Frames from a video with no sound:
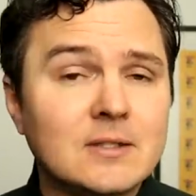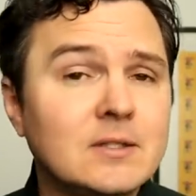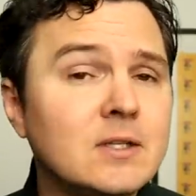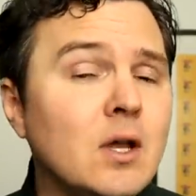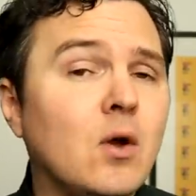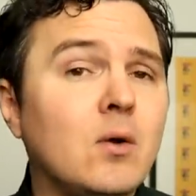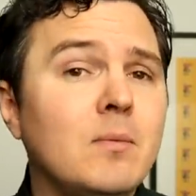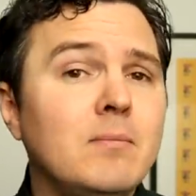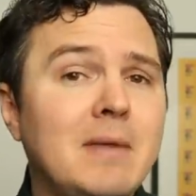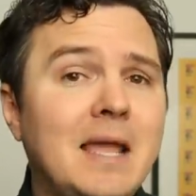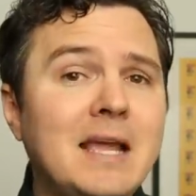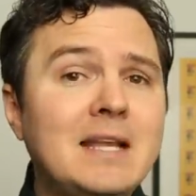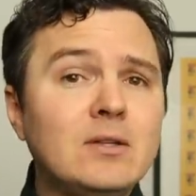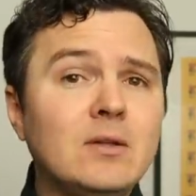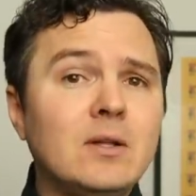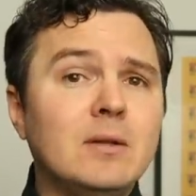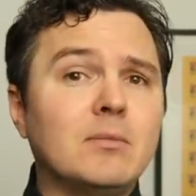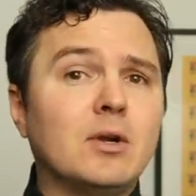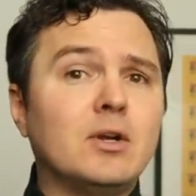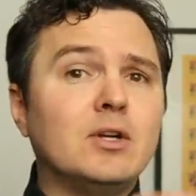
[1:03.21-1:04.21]
So
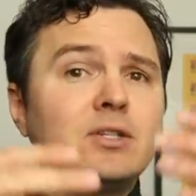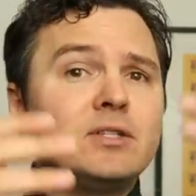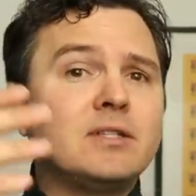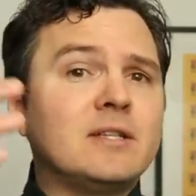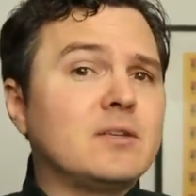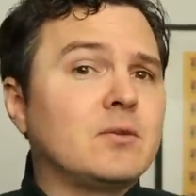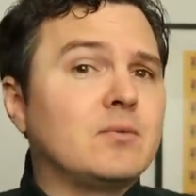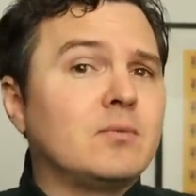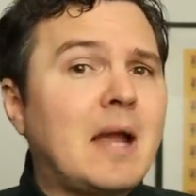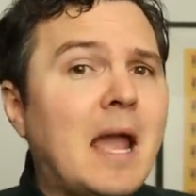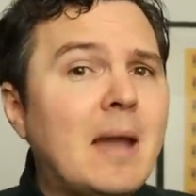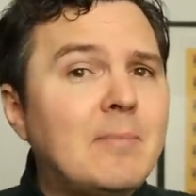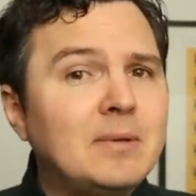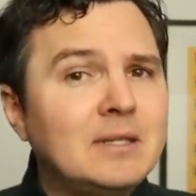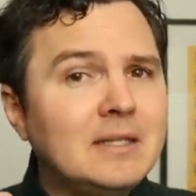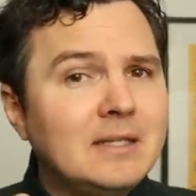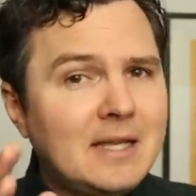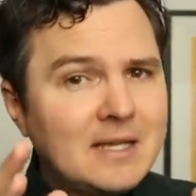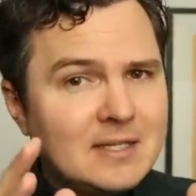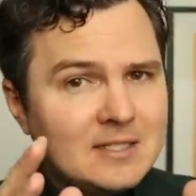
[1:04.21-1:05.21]
Mantle emerges as a
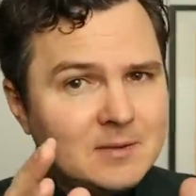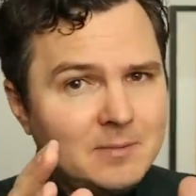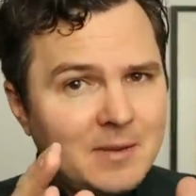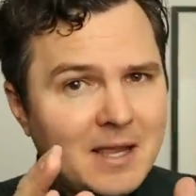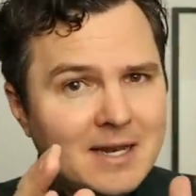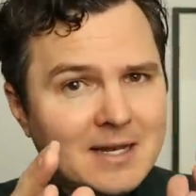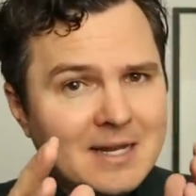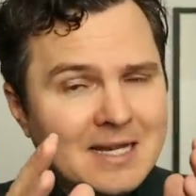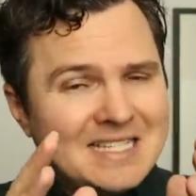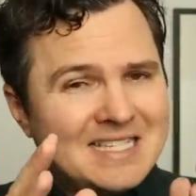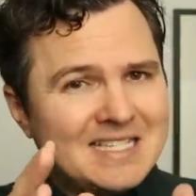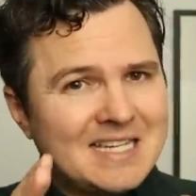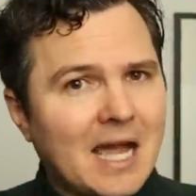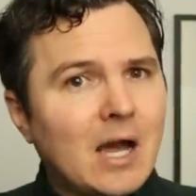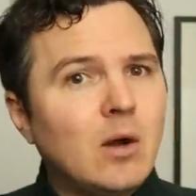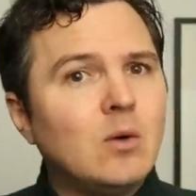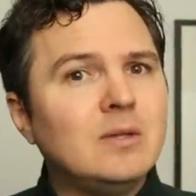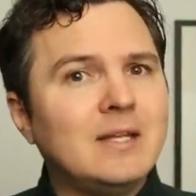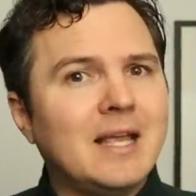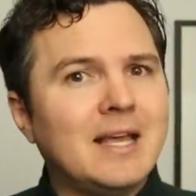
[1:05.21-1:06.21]
rapidly expanding
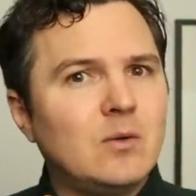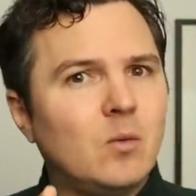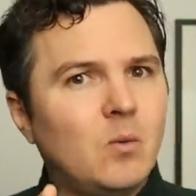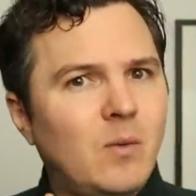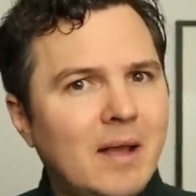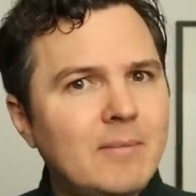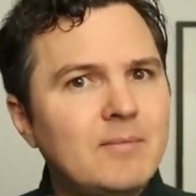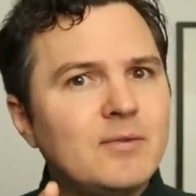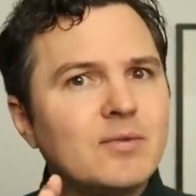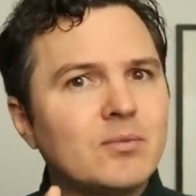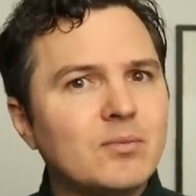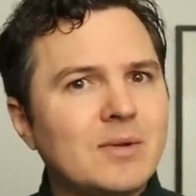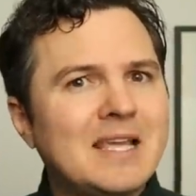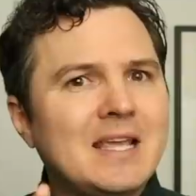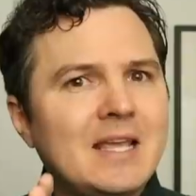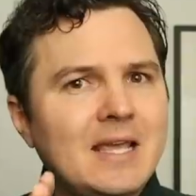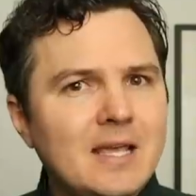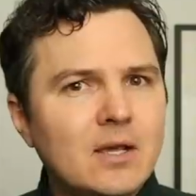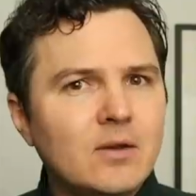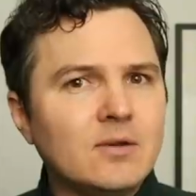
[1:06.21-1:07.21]
DAO-led
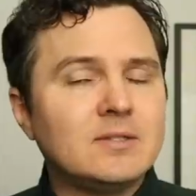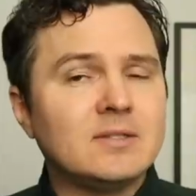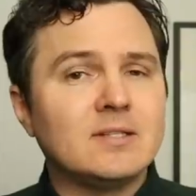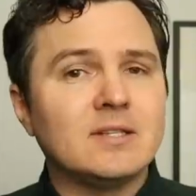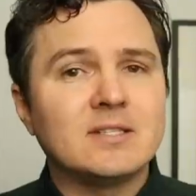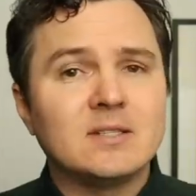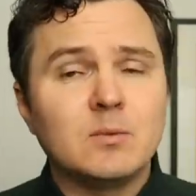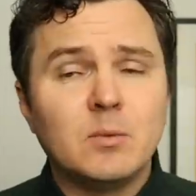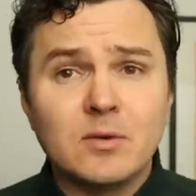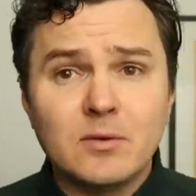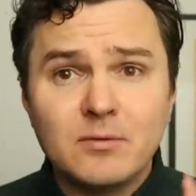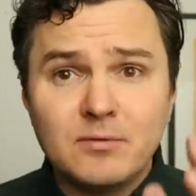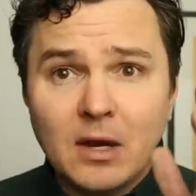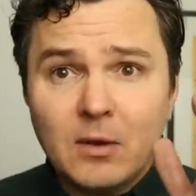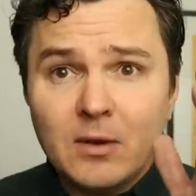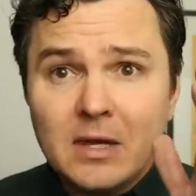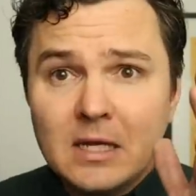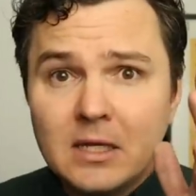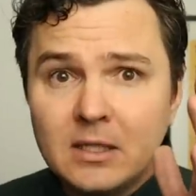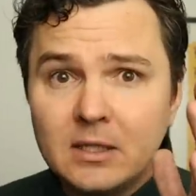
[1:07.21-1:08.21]
Web3 ecosystem with a
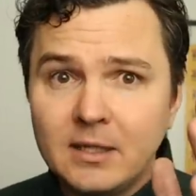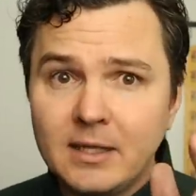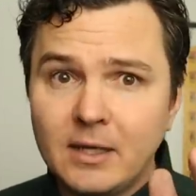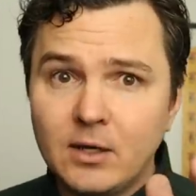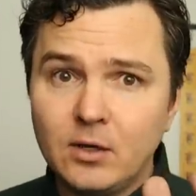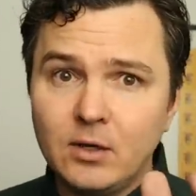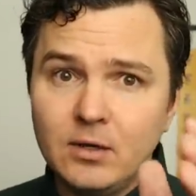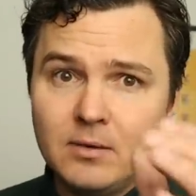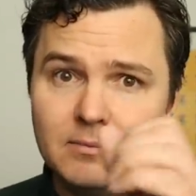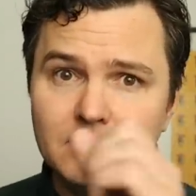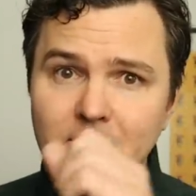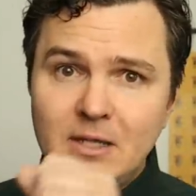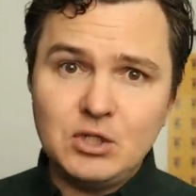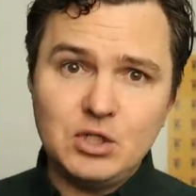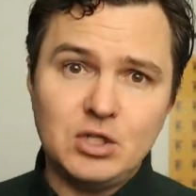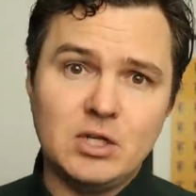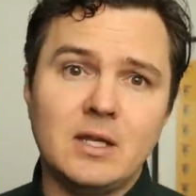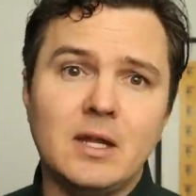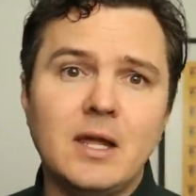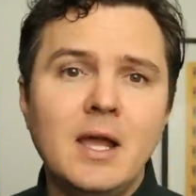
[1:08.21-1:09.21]
very clear
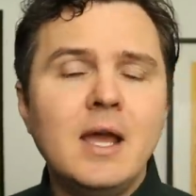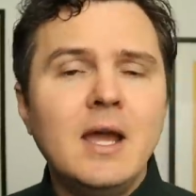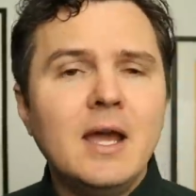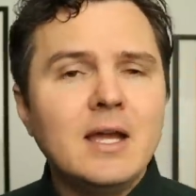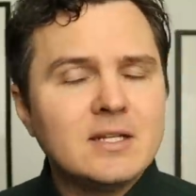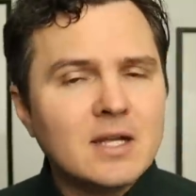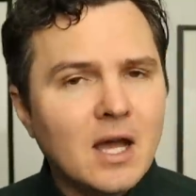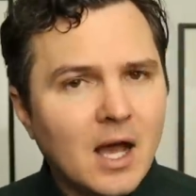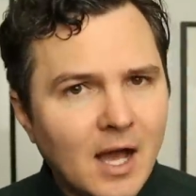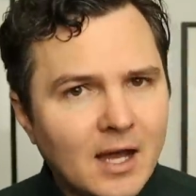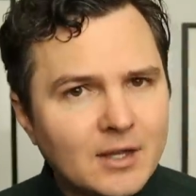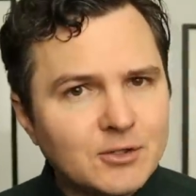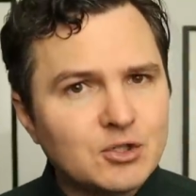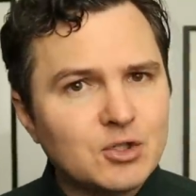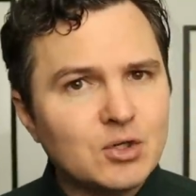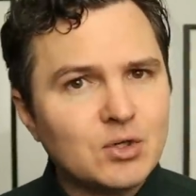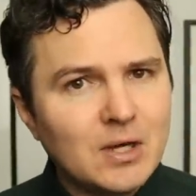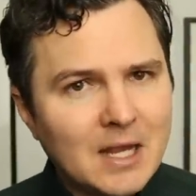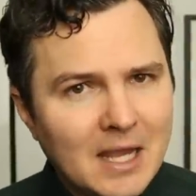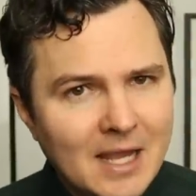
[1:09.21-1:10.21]
mission to
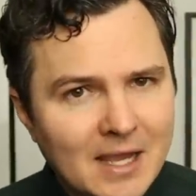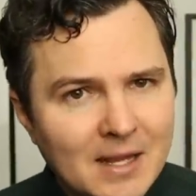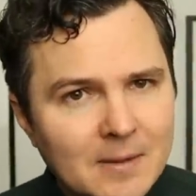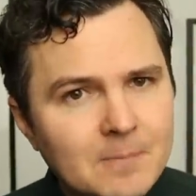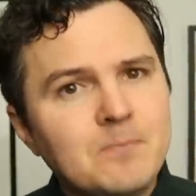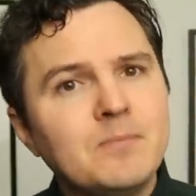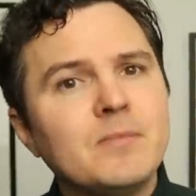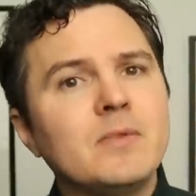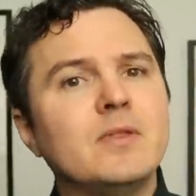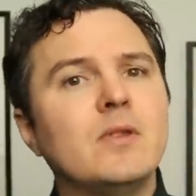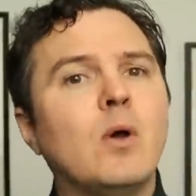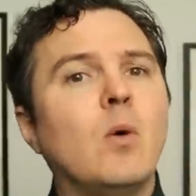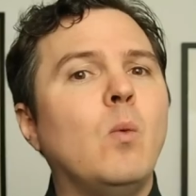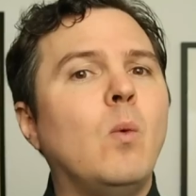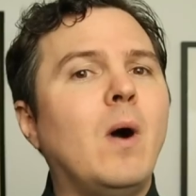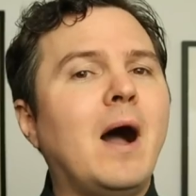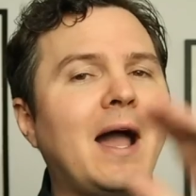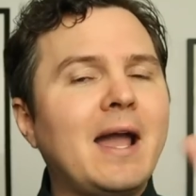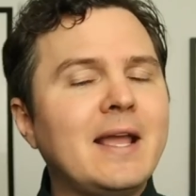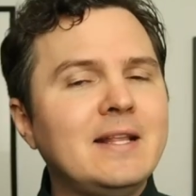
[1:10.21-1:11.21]
usher in the
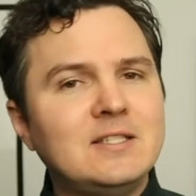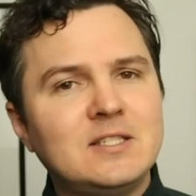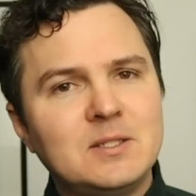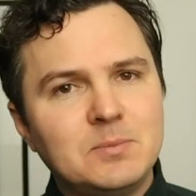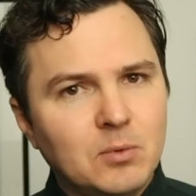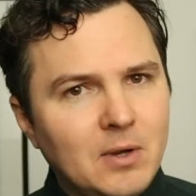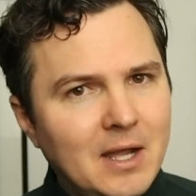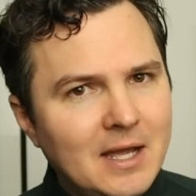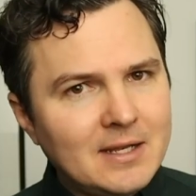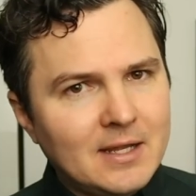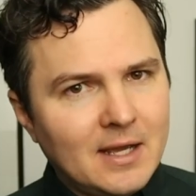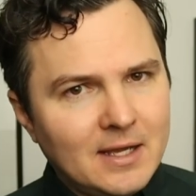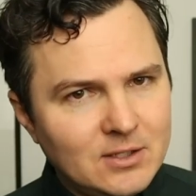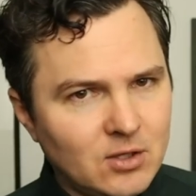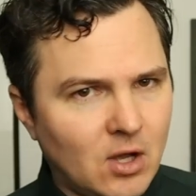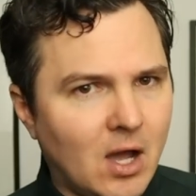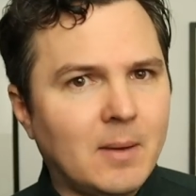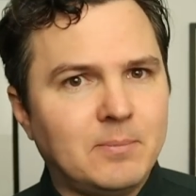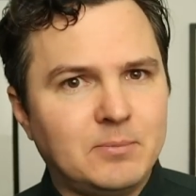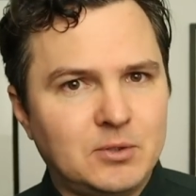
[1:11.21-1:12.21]
widespread
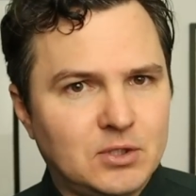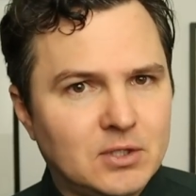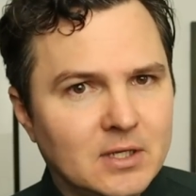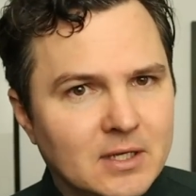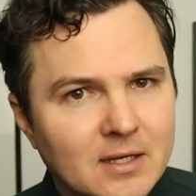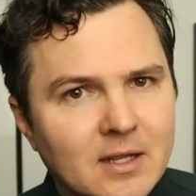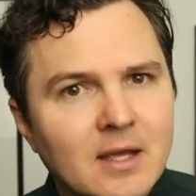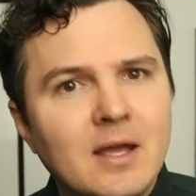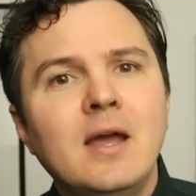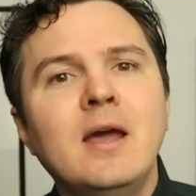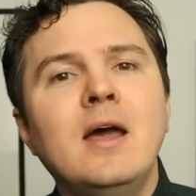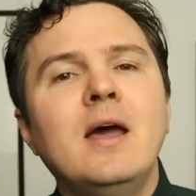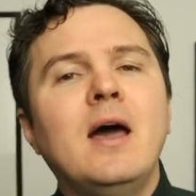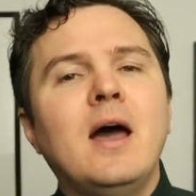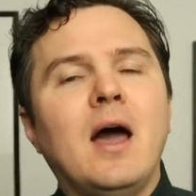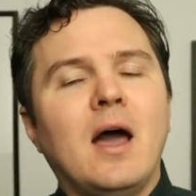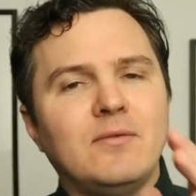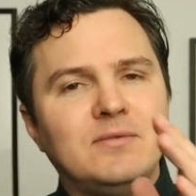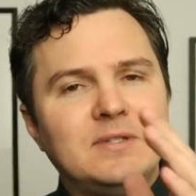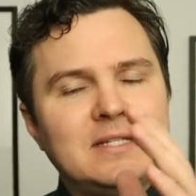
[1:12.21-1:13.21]
adoption
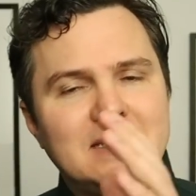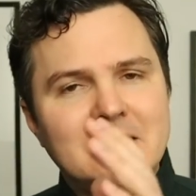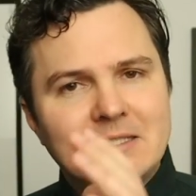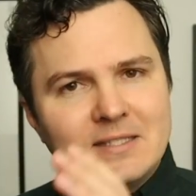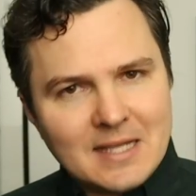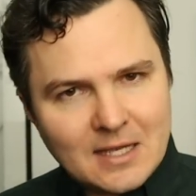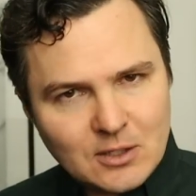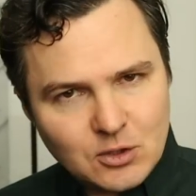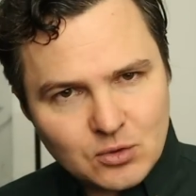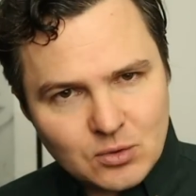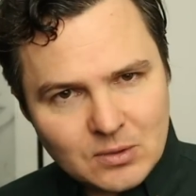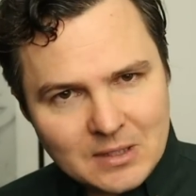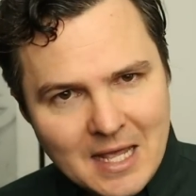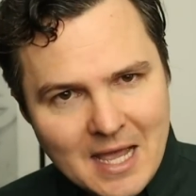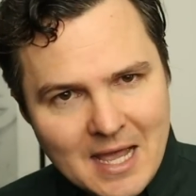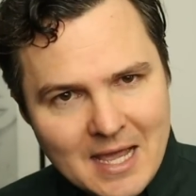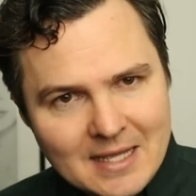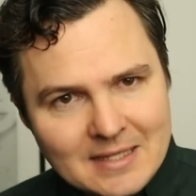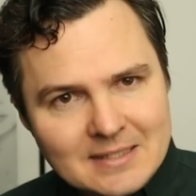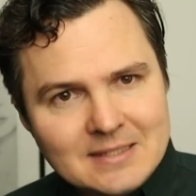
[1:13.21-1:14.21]
of
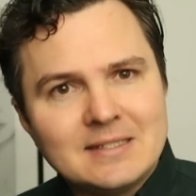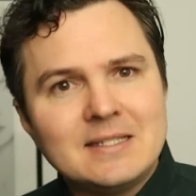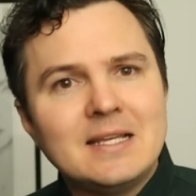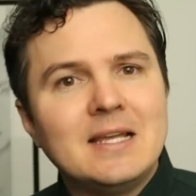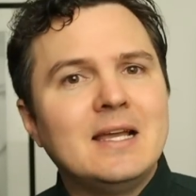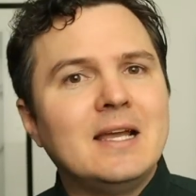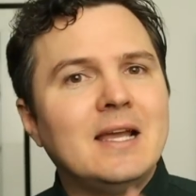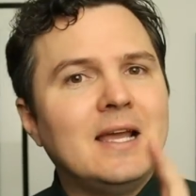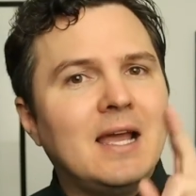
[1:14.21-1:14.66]
decentralized